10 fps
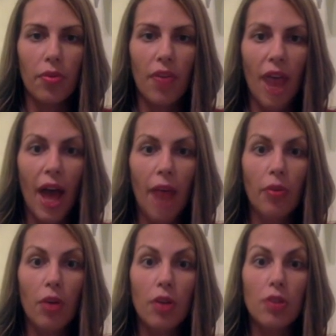that
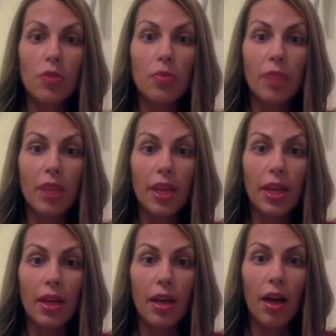would also
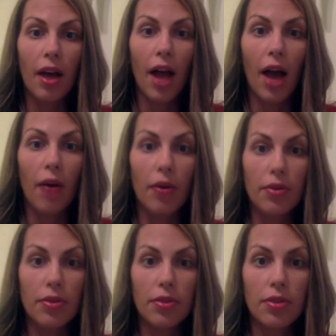be a
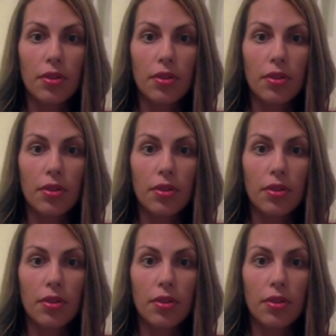house